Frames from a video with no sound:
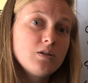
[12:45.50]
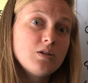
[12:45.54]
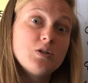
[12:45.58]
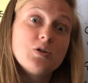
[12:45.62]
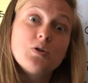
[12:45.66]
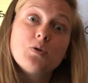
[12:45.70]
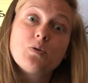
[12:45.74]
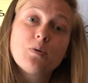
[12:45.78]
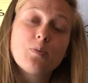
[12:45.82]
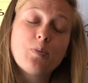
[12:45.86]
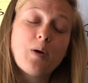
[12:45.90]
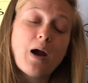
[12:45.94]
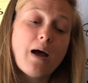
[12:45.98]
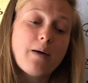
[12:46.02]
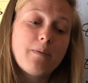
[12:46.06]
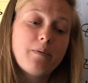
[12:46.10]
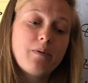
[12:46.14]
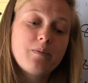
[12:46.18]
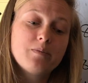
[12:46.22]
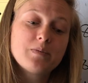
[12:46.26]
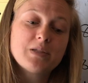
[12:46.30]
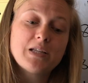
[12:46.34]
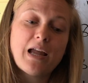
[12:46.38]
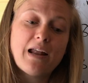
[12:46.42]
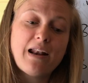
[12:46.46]
do the
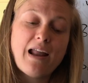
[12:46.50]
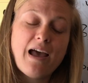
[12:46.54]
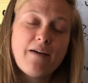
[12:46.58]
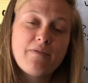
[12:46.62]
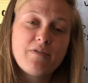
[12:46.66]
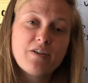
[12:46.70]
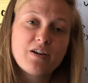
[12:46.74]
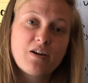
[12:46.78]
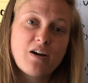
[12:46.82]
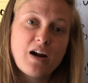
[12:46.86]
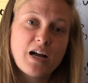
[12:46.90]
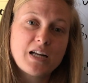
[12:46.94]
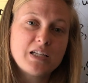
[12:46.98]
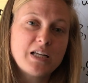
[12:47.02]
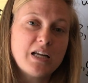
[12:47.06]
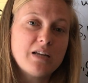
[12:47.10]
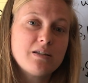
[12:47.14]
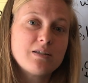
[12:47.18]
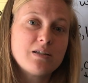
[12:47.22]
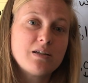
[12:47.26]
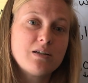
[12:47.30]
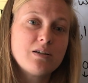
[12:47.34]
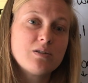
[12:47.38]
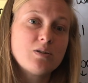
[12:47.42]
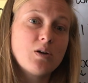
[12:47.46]
problems and have the correct
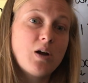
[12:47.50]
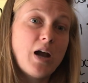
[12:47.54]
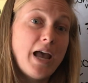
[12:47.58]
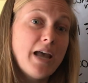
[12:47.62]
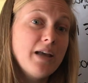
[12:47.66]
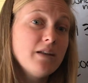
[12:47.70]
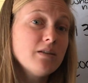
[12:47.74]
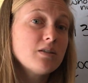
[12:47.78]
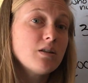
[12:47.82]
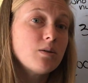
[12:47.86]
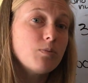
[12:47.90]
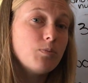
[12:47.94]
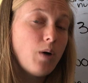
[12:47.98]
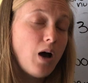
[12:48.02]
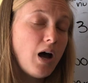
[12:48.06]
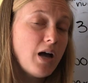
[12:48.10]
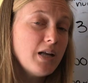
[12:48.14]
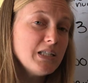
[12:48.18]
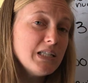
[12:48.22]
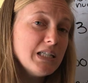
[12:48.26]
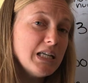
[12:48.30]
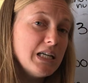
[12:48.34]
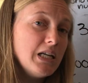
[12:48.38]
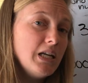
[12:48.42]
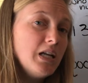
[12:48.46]
answers, okay? So
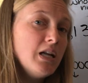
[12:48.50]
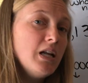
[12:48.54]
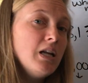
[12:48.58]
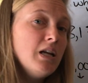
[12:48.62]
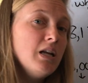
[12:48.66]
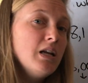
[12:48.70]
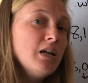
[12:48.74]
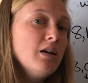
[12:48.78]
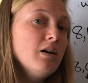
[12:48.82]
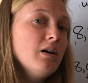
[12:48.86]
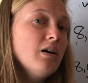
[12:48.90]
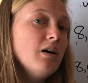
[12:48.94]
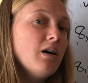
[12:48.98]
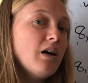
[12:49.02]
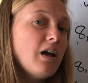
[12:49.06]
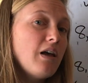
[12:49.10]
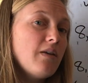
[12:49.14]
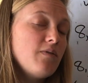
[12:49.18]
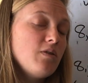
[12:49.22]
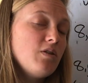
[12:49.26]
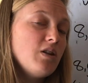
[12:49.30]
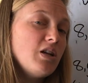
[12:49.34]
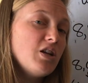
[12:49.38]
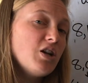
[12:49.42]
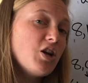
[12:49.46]
pause it.
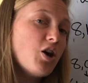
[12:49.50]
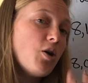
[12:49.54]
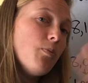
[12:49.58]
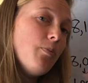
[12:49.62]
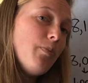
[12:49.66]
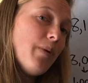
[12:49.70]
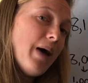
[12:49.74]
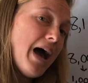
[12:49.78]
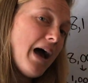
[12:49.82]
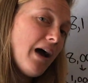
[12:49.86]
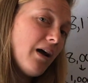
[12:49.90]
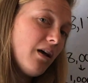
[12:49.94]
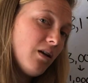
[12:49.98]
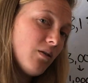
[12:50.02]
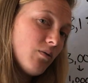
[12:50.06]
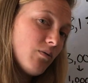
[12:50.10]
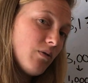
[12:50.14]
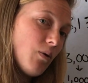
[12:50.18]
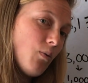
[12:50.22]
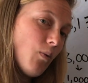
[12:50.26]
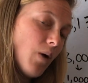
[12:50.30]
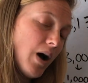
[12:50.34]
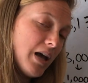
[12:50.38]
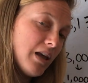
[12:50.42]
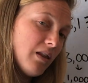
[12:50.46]
If you need to go back,
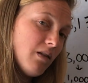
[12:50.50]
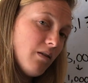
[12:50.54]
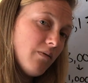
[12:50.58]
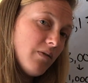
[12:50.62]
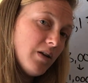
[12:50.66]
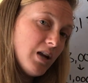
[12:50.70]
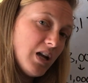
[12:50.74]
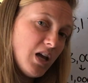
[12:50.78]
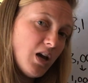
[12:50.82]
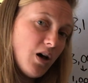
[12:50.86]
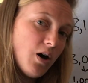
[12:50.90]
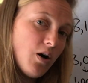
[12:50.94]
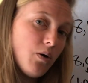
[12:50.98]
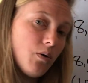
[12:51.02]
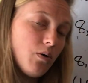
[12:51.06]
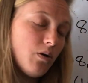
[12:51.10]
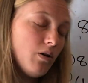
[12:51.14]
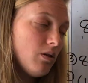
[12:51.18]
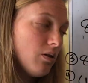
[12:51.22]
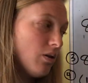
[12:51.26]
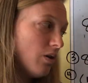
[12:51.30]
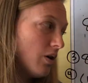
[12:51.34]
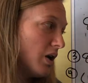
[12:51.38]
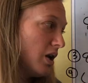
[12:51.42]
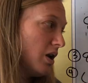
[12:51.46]
rewind the video,
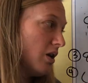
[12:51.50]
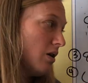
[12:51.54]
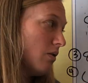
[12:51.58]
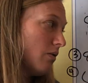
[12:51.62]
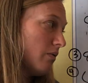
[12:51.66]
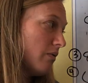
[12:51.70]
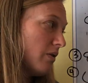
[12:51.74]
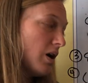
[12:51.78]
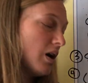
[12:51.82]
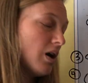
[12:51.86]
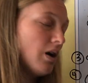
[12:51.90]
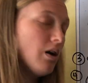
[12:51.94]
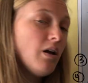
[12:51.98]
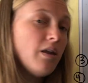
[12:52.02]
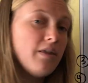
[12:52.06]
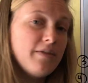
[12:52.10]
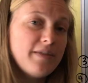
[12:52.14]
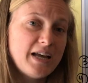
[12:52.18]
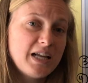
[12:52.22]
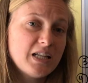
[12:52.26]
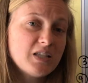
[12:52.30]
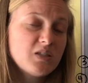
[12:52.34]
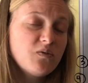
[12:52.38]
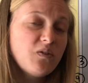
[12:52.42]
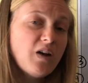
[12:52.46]
look it over,
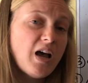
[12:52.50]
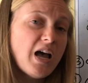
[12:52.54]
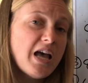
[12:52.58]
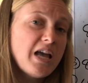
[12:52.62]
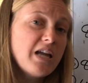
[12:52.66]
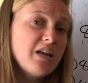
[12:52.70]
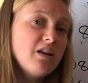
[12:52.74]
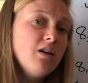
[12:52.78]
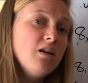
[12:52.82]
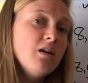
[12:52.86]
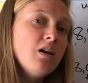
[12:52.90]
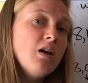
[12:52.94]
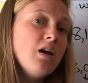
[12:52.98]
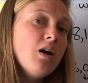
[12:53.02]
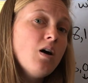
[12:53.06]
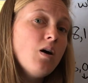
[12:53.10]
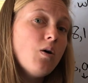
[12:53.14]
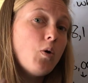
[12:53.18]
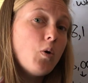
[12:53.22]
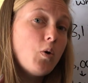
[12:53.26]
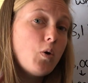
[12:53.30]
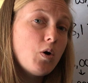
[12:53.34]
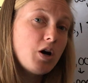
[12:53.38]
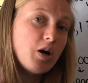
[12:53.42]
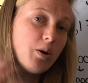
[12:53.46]
that's fine.
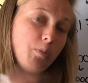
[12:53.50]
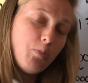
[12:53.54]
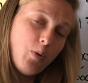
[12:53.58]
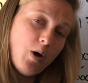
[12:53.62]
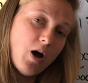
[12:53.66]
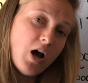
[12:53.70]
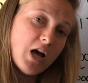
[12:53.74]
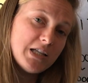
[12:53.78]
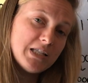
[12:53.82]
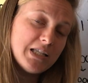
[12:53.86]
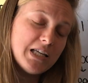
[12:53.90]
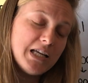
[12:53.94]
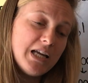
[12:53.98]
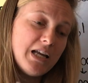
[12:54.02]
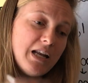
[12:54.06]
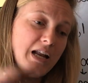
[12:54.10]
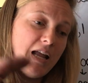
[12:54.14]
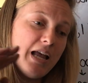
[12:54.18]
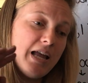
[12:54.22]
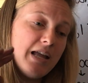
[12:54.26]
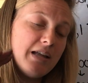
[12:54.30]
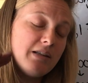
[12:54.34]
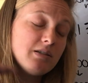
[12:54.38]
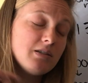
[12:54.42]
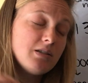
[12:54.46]
Or pause it
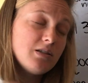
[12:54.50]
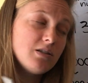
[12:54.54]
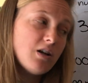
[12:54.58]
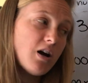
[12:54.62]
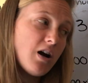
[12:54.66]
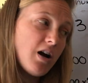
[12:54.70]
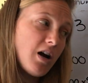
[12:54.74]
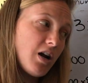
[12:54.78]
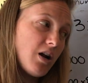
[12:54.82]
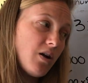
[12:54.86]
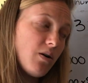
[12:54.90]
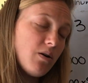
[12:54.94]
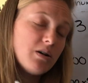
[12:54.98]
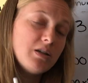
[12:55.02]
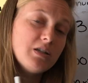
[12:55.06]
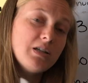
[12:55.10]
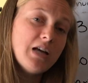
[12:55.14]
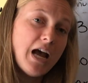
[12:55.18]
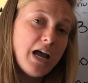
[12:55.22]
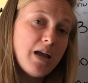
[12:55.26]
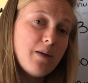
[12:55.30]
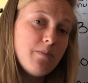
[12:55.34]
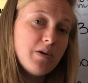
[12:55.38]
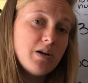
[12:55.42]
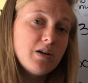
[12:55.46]
and start your
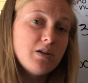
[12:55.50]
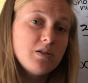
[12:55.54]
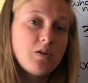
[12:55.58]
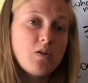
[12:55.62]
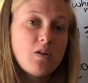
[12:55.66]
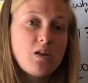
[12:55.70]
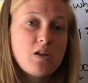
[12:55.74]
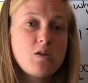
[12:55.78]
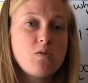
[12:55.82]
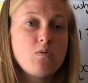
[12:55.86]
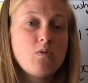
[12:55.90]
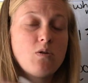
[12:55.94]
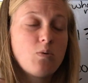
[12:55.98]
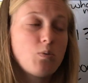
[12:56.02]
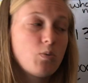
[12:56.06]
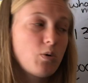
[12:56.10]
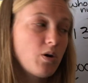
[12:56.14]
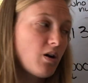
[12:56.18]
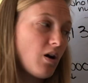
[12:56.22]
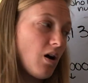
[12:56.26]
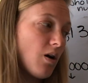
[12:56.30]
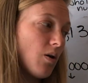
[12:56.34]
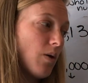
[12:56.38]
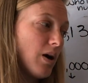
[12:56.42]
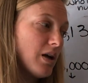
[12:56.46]
timer so that you can
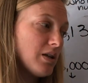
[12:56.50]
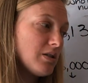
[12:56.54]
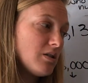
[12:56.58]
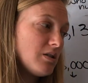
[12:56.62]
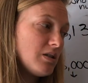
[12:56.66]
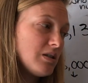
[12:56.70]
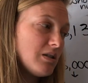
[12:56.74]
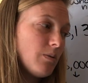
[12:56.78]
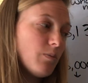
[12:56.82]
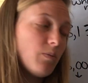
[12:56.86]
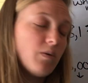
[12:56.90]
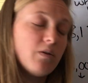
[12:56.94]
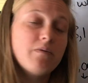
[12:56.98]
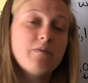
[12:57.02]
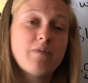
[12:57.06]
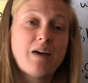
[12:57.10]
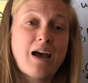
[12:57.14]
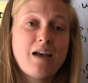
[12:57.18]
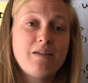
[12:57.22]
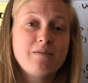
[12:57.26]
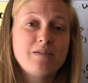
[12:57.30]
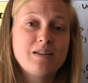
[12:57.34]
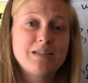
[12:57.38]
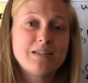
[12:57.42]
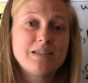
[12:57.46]
work on questions number
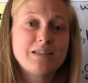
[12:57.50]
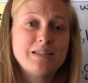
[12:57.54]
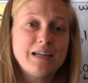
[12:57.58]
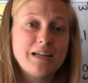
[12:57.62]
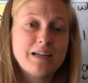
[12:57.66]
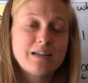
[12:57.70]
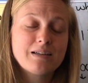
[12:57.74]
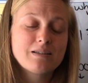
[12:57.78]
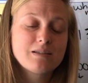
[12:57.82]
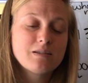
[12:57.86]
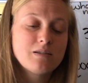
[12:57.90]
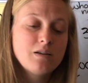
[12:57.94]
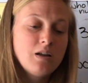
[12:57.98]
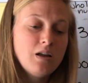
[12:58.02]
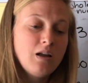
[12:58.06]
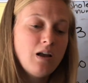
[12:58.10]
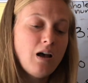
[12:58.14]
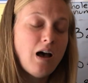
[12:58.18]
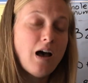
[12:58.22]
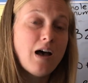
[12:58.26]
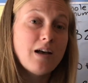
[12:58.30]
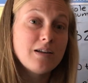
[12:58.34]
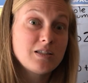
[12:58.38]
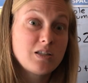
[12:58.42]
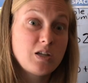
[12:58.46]
5 and 6.
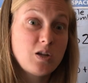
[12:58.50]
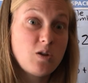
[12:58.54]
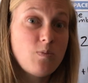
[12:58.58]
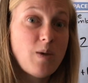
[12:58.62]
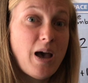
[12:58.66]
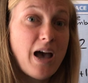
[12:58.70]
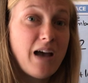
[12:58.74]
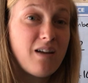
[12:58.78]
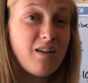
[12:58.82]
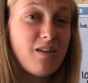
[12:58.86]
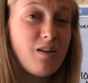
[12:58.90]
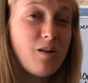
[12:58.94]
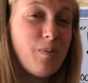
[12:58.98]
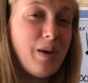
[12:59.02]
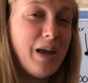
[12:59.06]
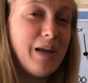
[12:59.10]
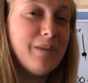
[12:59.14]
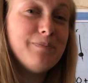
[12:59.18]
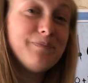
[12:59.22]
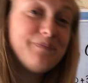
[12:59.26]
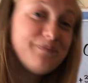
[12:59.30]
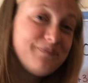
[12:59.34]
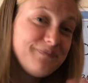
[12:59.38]
I'll see you back in a little bit.